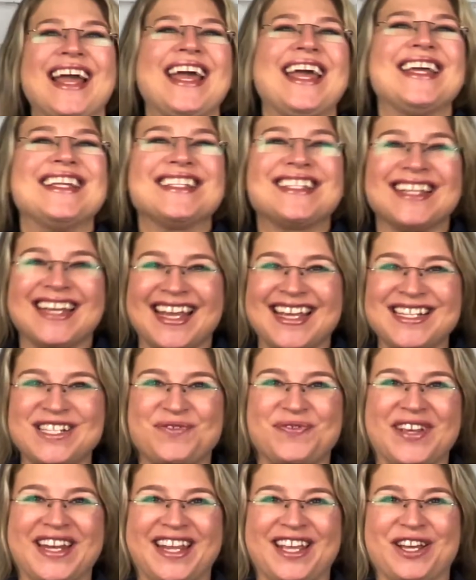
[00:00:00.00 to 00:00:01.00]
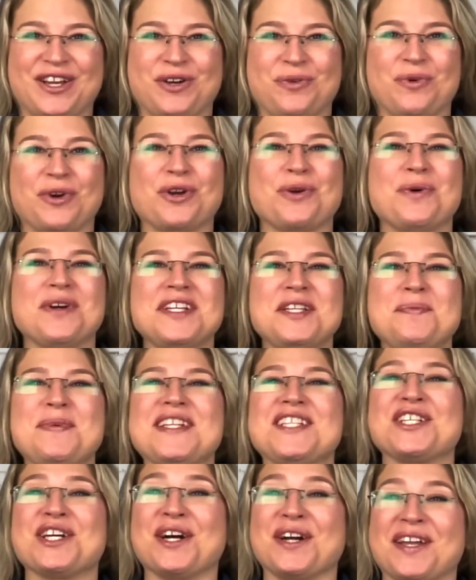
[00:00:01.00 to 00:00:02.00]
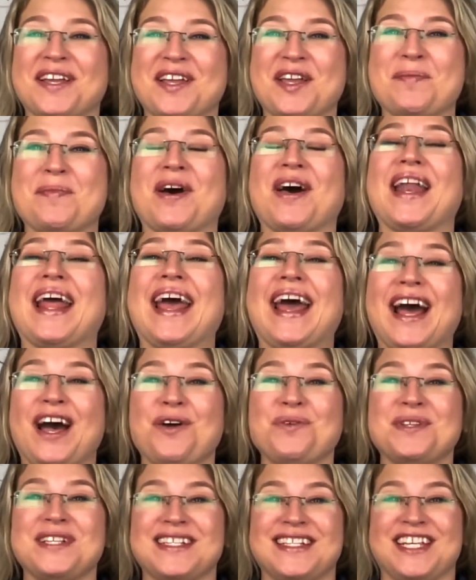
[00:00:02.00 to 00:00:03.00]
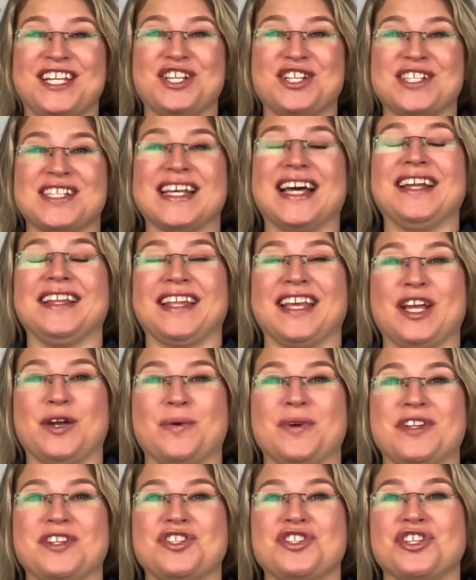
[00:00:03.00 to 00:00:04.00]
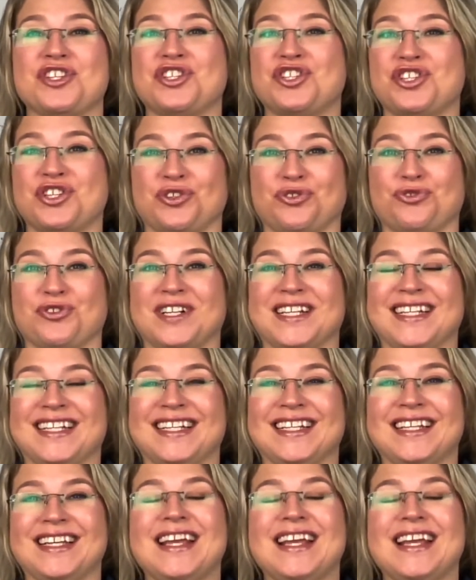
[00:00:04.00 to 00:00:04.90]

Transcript: In today's video, we're going to be talking about how to teach sign language to children.